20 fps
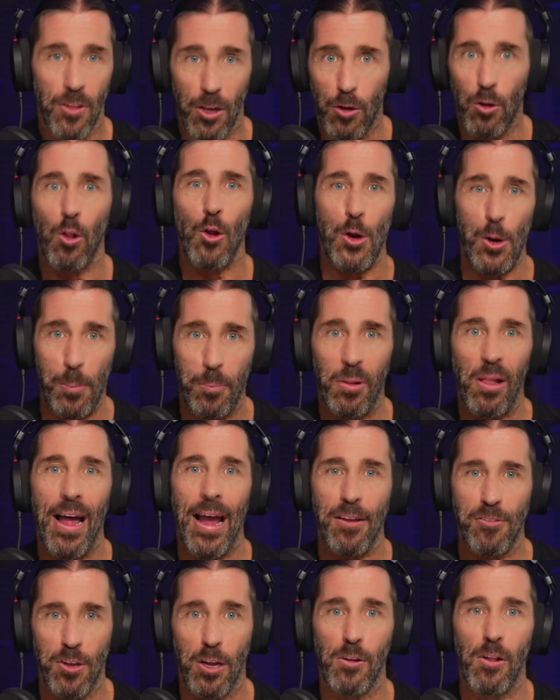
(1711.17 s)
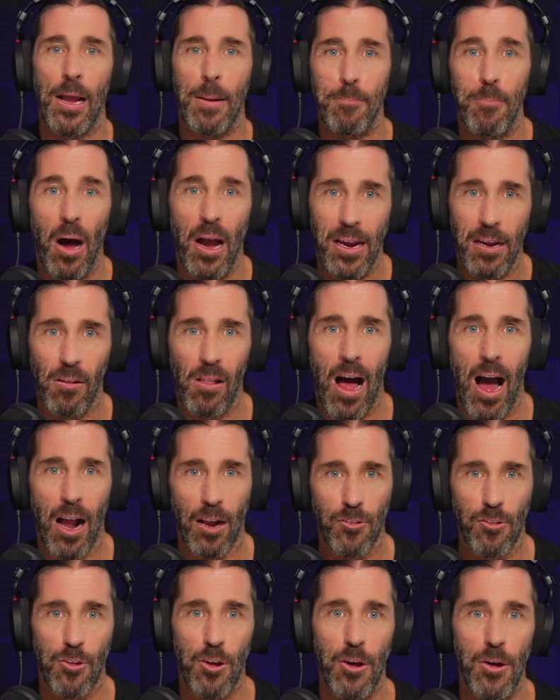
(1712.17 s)
clear plastic like bike
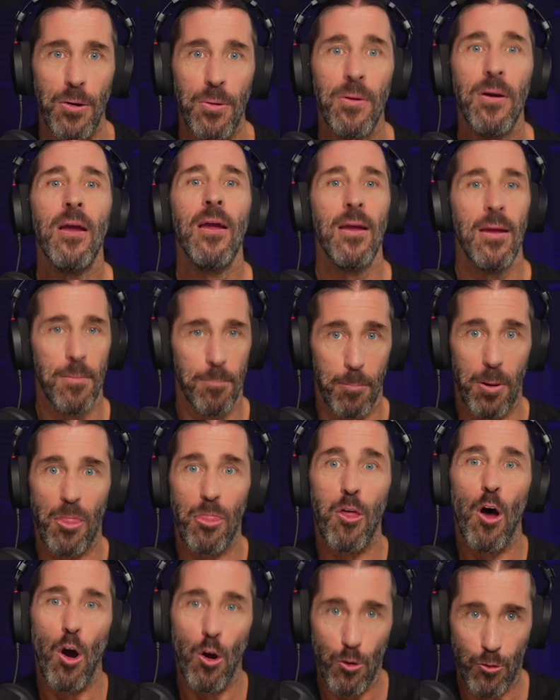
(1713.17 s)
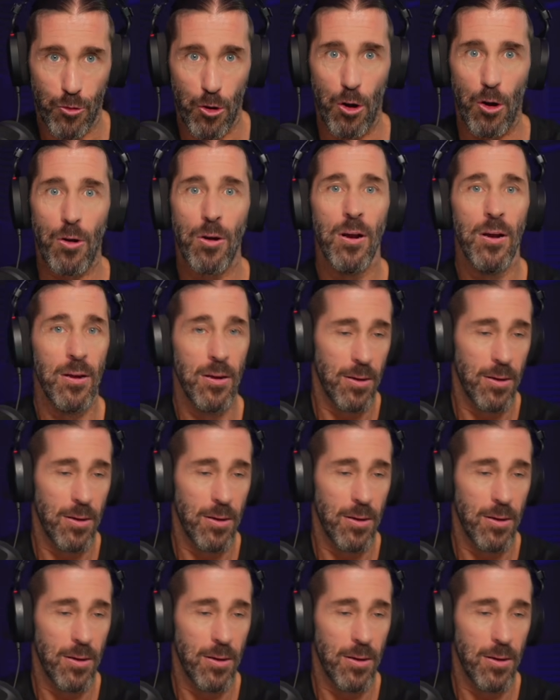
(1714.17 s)
locks do, but those are